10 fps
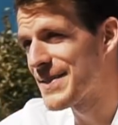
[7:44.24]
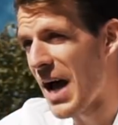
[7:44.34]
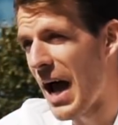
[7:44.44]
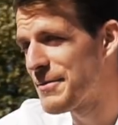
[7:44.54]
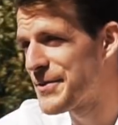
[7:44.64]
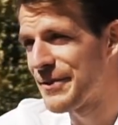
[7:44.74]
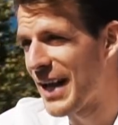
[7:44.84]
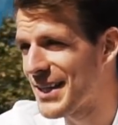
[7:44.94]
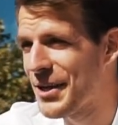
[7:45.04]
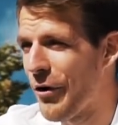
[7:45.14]
times, you're
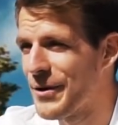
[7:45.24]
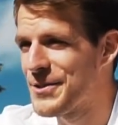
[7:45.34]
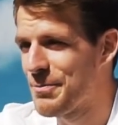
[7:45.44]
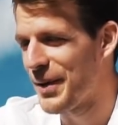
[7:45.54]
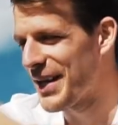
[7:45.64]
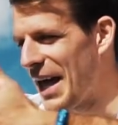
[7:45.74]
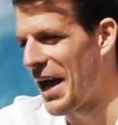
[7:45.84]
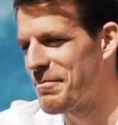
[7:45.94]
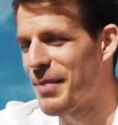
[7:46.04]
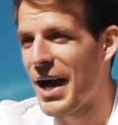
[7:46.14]
not going to pick
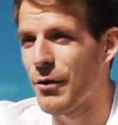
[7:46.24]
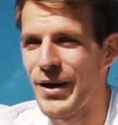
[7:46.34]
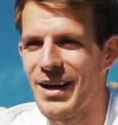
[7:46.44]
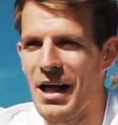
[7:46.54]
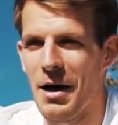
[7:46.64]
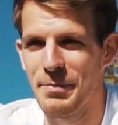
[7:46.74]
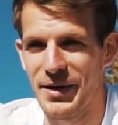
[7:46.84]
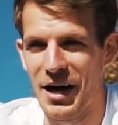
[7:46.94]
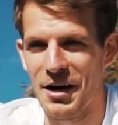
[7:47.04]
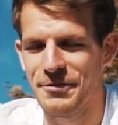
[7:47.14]
that back wheel up
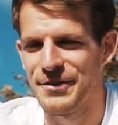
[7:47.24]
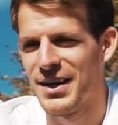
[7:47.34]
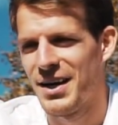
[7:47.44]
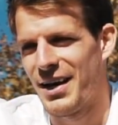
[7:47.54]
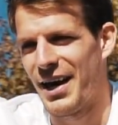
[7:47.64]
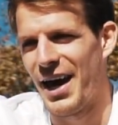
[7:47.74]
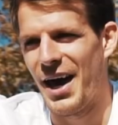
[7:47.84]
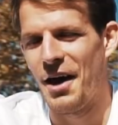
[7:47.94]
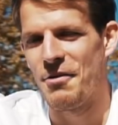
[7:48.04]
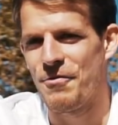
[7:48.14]
enough.
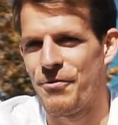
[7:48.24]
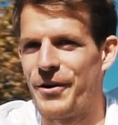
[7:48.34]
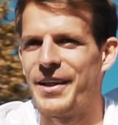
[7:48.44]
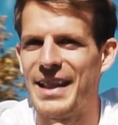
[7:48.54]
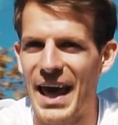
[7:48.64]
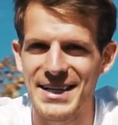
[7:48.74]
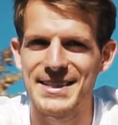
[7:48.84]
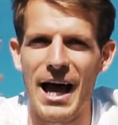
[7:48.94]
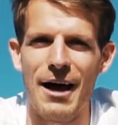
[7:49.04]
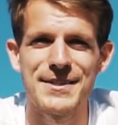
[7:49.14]
And for the
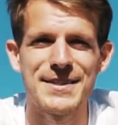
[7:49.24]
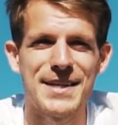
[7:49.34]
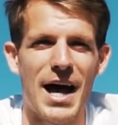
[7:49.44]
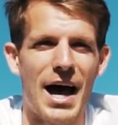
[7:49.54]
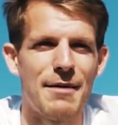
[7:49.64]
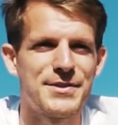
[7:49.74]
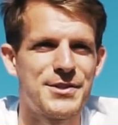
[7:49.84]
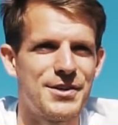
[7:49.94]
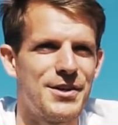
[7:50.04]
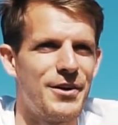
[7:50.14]
next 1,000
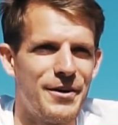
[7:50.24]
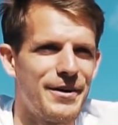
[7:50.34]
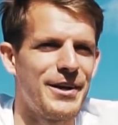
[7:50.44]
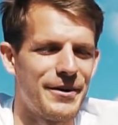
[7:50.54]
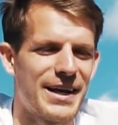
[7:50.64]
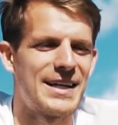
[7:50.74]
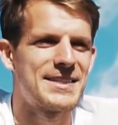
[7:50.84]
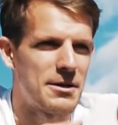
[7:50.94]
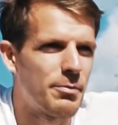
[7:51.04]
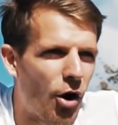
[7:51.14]
times, you're gonna
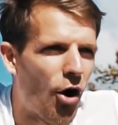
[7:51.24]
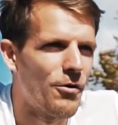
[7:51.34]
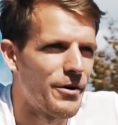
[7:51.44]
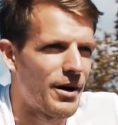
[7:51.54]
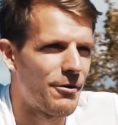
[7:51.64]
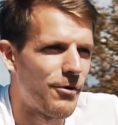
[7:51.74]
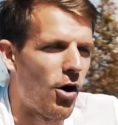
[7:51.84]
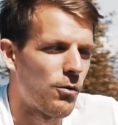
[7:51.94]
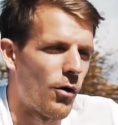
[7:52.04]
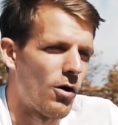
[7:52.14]
tip over and
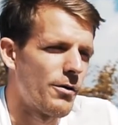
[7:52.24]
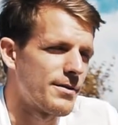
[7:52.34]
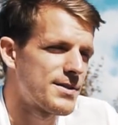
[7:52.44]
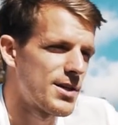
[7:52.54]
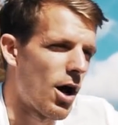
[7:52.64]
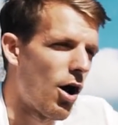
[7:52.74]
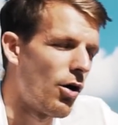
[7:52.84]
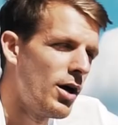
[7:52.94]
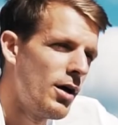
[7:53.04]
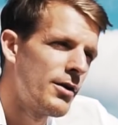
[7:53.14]
fall forward.
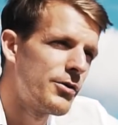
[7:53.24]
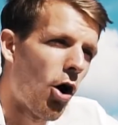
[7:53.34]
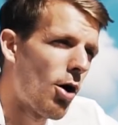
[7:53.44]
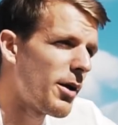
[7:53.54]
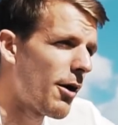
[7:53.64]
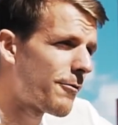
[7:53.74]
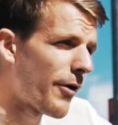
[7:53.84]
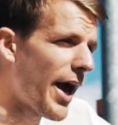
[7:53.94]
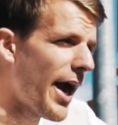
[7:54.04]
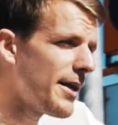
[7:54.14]
So don't be
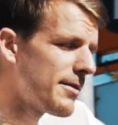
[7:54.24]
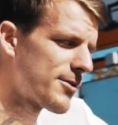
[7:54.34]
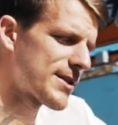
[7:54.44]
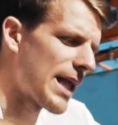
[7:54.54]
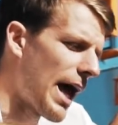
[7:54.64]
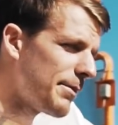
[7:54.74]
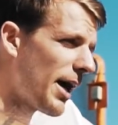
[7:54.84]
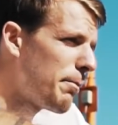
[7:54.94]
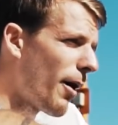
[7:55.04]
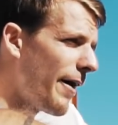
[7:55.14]
afraid to slam
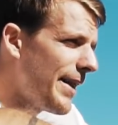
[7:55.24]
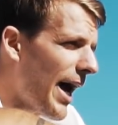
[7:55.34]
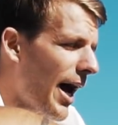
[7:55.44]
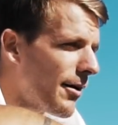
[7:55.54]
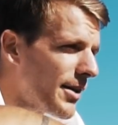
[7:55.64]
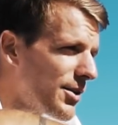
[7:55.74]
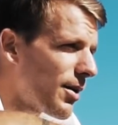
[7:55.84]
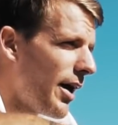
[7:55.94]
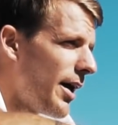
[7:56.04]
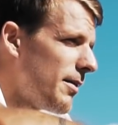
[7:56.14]
that bar down
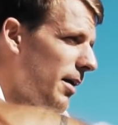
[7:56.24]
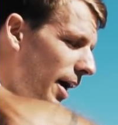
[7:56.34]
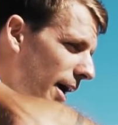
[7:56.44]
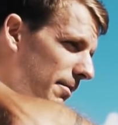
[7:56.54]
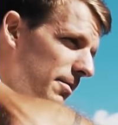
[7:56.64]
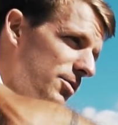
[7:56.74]
and